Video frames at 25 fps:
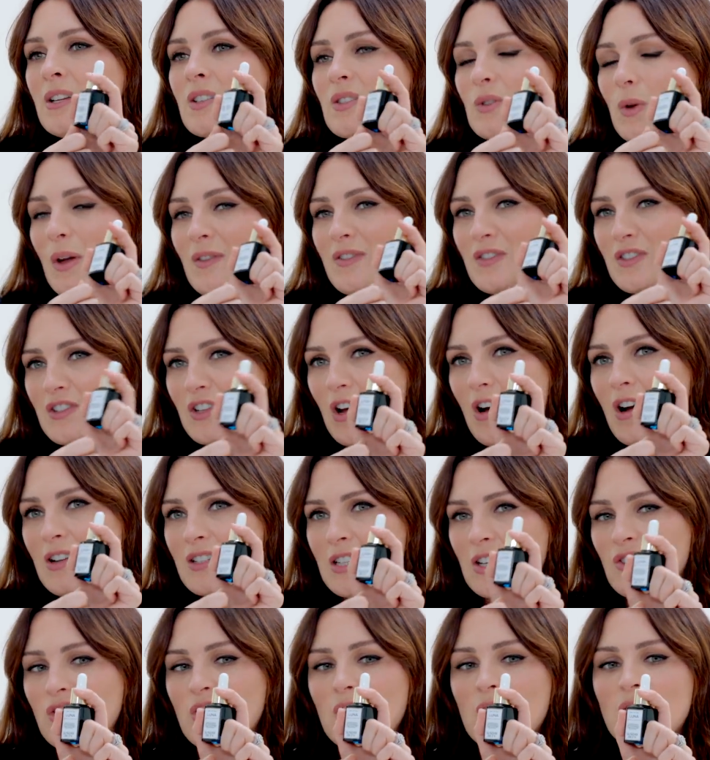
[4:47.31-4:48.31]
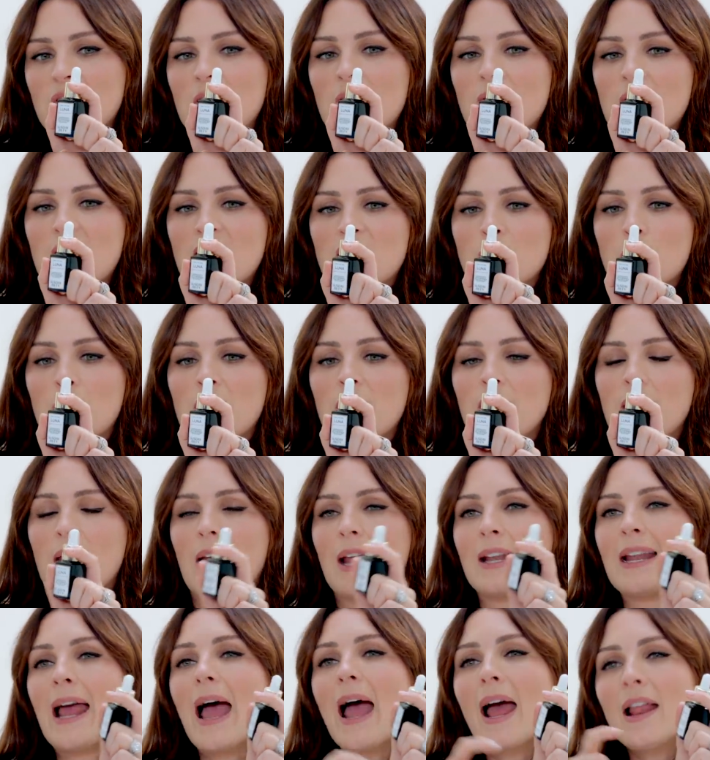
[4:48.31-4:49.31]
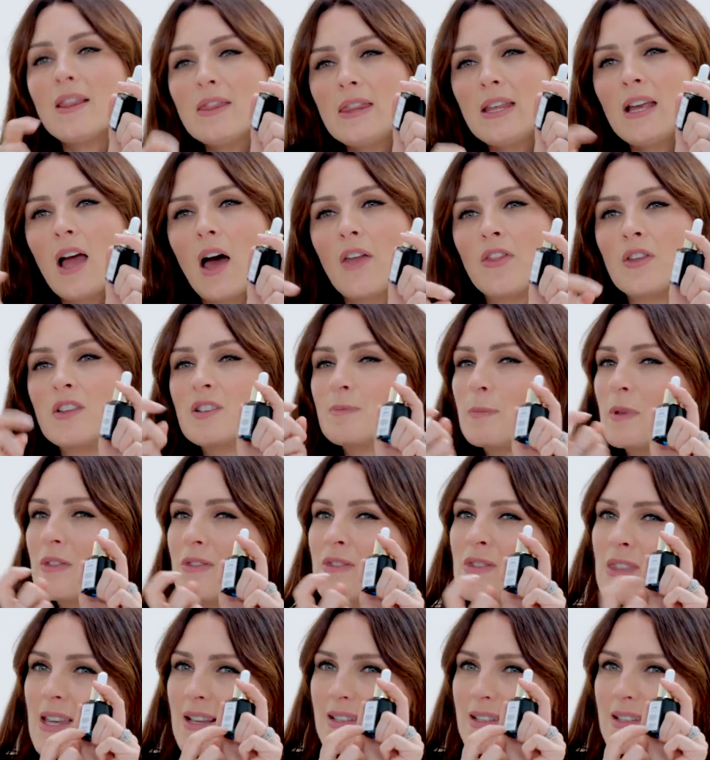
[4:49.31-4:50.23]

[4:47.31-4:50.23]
So I've started using this one again, and the others, but